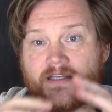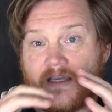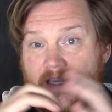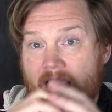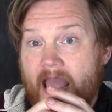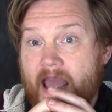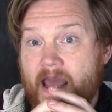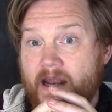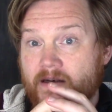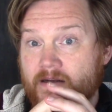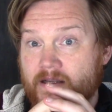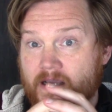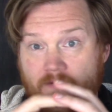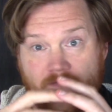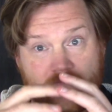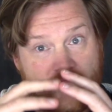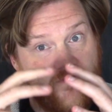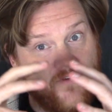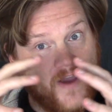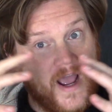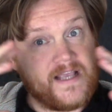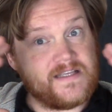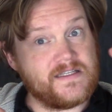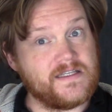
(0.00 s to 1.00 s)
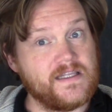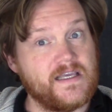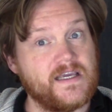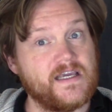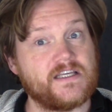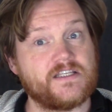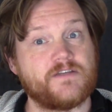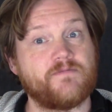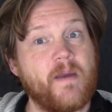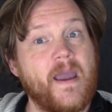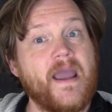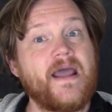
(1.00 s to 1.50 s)
Again, vastly
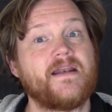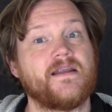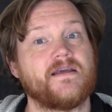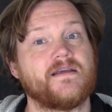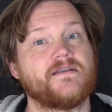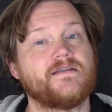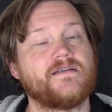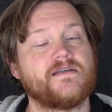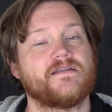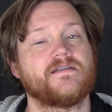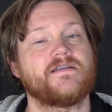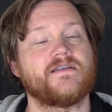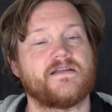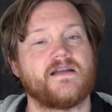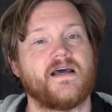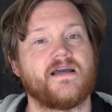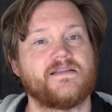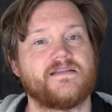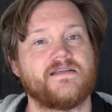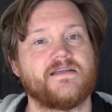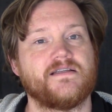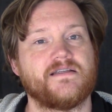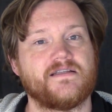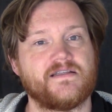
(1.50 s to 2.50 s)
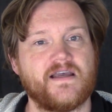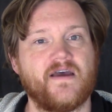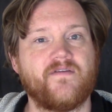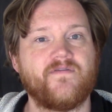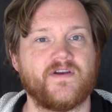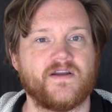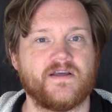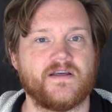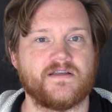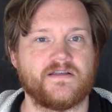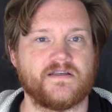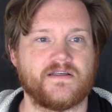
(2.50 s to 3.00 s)
expanded since the
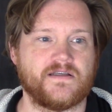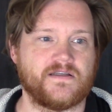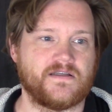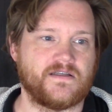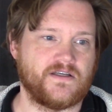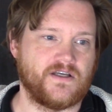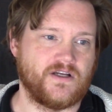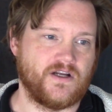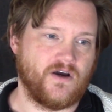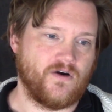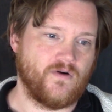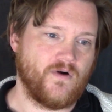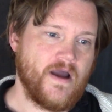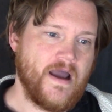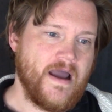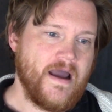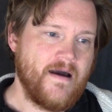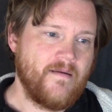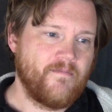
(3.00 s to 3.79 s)
1970s, this, you know,